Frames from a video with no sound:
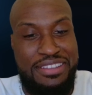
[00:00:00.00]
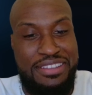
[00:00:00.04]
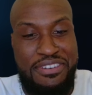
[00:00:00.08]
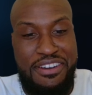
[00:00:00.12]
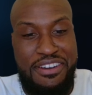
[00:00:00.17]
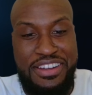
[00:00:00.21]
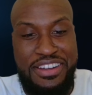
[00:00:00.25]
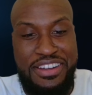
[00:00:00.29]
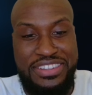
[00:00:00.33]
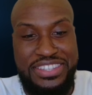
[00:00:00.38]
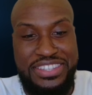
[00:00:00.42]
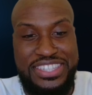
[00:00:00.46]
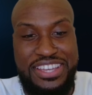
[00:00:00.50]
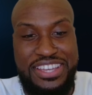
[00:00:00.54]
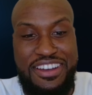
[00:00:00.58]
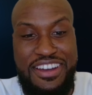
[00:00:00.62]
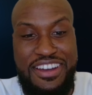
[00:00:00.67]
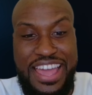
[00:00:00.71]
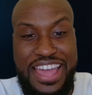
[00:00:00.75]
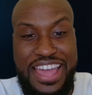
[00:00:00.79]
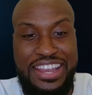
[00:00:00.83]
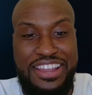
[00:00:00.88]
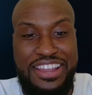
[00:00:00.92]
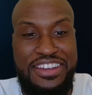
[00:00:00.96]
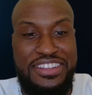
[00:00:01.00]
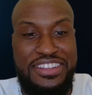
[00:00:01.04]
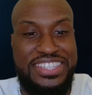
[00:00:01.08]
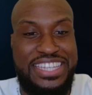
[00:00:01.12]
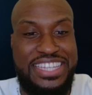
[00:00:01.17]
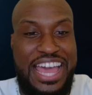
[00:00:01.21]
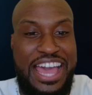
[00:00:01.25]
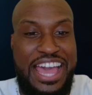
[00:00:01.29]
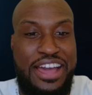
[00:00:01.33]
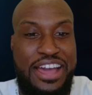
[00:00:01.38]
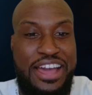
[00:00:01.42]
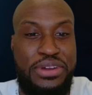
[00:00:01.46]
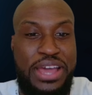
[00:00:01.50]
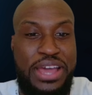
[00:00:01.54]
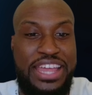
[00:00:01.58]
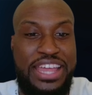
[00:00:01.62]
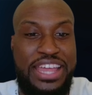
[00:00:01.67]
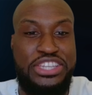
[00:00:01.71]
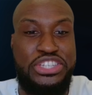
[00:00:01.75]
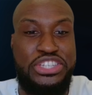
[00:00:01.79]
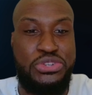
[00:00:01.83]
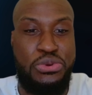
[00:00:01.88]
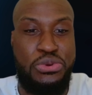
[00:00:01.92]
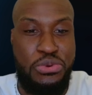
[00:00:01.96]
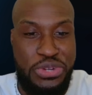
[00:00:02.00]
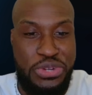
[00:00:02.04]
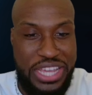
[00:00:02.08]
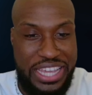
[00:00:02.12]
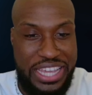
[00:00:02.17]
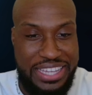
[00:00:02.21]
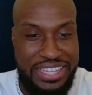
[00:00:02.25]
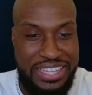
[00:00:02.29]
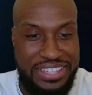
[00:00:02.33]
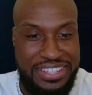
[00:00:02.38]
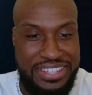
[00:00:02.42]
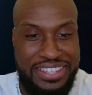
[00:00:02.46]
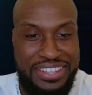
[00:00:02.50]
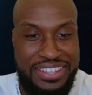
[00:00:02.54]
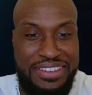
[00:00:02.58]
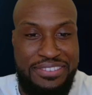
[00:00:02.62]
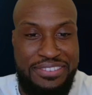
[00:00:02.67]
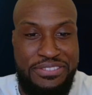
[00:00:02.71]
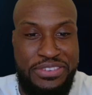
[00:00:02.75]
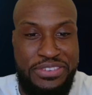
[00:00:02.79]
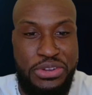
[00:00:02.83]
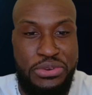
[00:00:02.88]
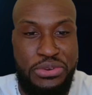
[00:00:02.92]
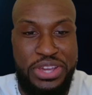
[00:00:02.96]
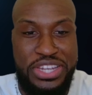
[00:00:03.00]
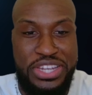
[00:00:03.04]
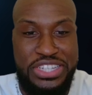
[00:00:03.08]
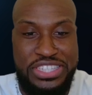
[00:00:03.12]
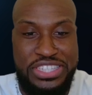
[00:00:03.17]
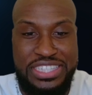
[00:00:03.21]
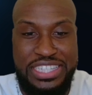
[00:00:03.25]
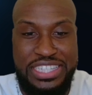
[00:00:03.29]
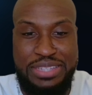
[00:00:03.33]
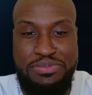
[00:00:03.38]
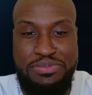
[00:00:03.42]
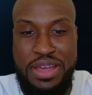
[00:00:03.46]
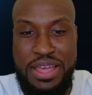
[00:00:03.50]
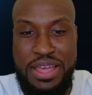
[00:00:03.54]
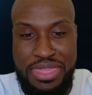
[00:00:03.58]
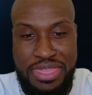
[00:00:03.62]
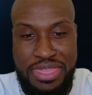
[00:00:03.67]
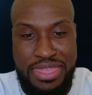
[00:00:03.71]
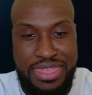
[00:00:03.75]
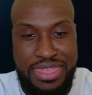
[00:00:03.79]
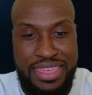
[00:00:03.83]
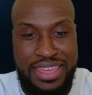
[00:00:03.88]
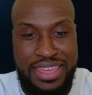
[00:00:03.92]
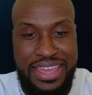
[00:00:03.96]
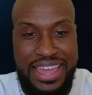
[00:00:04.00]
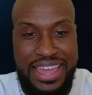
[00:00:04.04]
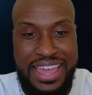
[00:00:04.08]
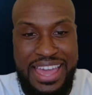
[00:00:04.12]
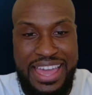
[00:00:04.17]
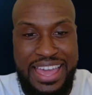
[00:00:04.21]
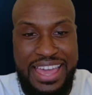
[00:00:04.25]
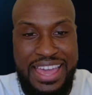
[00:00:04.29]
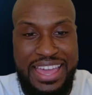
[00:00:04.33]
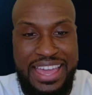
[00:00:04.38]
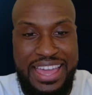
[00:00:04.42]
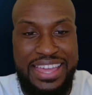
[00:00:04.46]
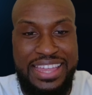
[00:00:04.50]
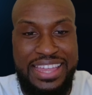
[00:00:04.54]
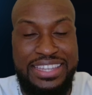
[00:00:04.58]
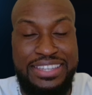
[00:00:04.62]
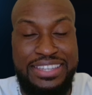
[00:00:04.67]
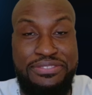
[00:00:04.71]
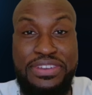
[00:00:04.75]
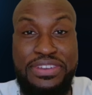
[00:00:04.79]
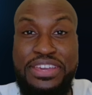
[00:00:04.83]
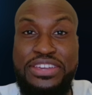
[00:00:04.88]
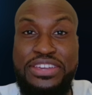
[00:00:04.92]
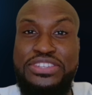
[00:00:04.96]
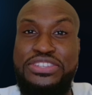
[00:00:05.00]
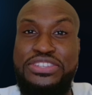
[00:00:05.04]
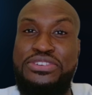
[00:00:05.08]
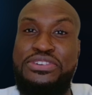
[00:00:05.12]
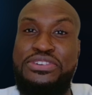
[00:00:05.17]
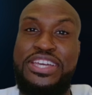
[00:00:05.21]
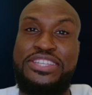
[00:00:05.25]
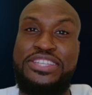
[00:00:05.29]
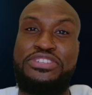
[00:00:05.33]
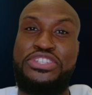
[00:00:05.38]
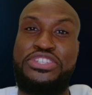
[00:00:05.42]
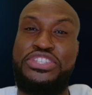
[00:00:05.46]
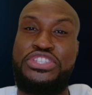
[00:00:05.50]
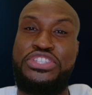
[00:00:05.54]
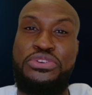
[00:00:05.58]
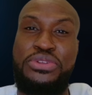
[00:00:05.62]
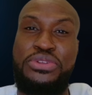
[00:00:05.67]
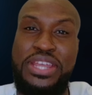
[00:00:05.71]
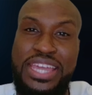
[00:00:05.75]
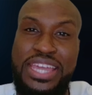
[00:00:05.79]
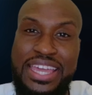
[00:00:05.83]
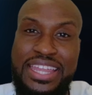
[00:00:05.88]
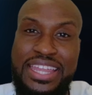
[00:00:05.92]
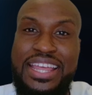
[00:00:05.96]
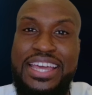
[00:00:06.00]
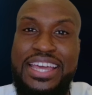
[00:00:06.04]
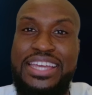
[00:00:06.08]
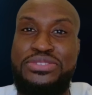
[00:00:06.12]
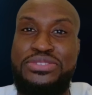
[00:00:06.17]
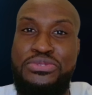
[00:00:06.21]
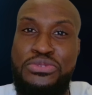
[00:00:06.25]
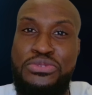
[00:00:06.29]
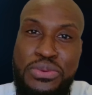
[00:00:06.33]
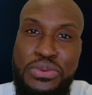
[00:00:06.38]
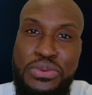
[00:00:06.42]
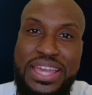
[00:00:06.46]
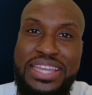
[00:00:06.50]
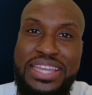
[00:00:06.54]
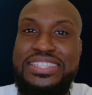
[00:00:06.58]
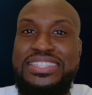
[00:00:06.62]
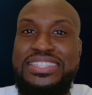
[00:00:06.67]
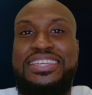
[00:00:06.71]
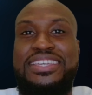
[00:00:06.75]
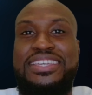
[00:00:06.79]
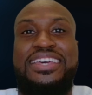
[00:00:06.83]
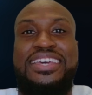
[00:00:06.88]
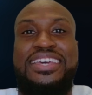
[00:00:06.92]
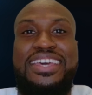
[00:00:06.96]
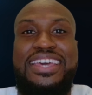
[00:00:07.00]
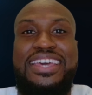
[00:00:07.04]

Levan, Ty, Learn Tau, and Geordie for your questions this month. And thank you to you guys for tuning in, as always.